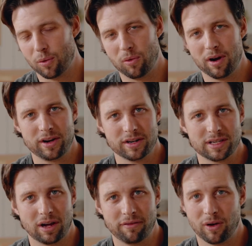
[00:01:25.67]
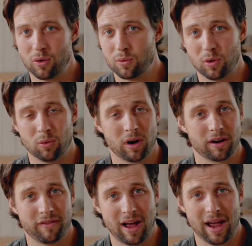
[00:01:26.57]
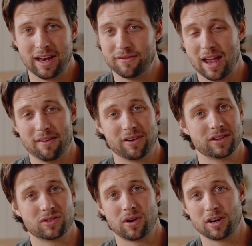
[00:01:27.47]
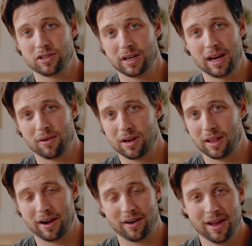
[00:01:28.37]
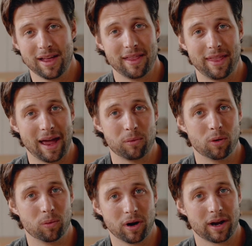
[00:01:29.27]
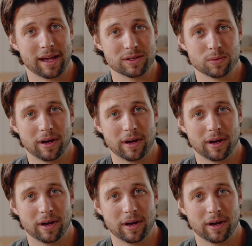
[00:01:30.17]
The one on your cell phone will work fine. If you have a construction calculator, that will work as